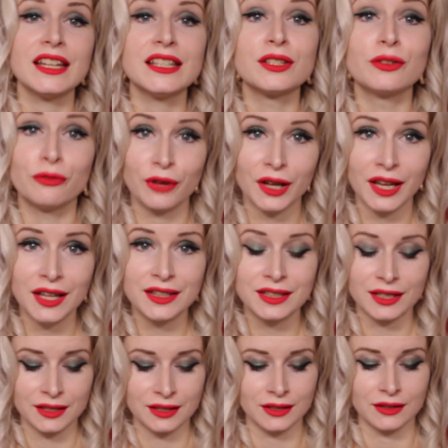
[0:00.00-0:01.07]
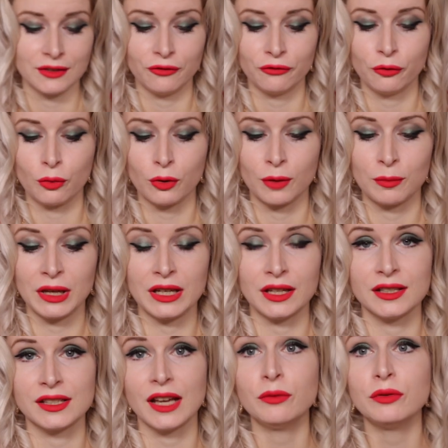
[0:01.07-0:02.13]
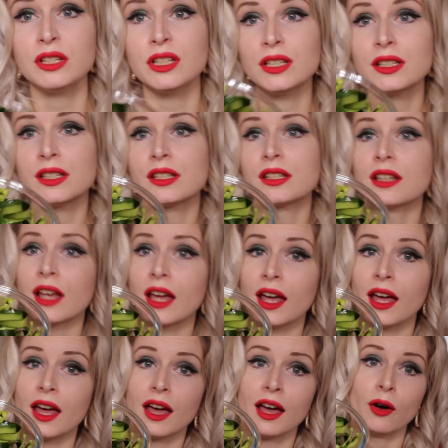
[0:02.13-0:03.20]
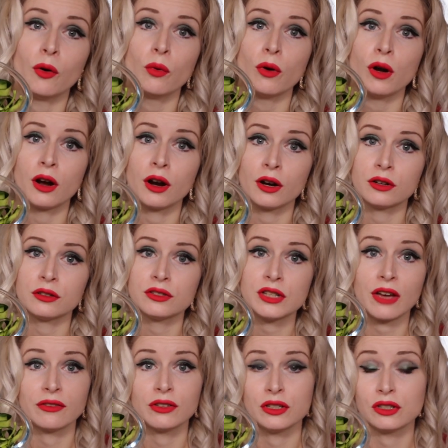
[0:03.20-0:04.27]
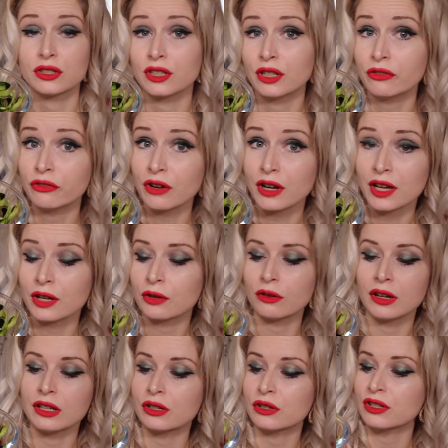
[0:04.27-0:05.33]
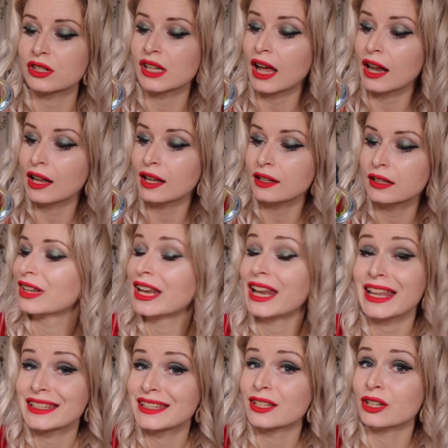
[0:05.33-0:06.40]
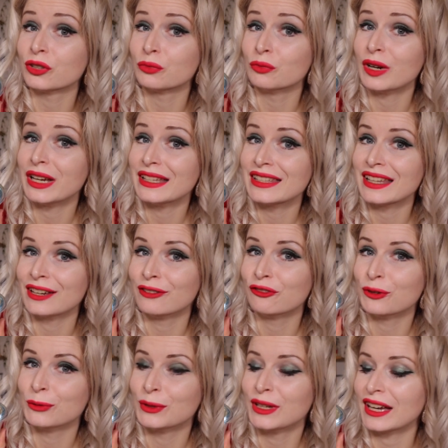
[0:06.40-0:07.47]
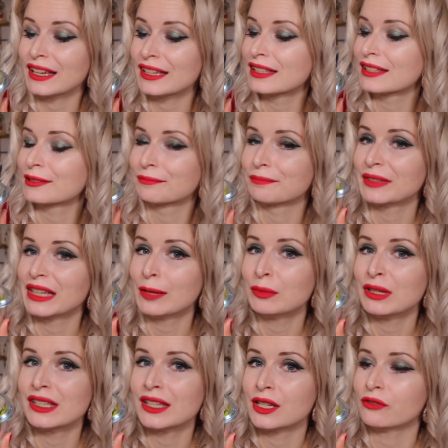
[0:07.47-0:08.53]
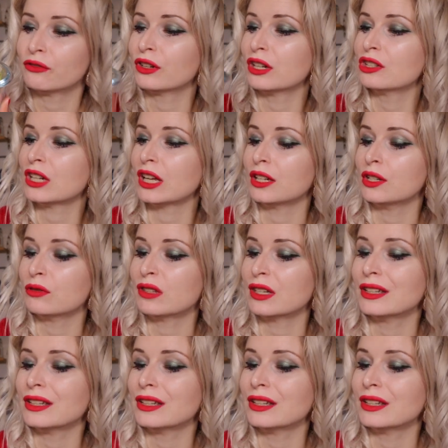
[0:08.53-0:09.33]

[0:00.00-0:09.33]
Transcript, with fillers: is great or making sandwiches uh, or to have in your stir fry or in your salad. Let's not waste any food guys. Keep this in your fridge and use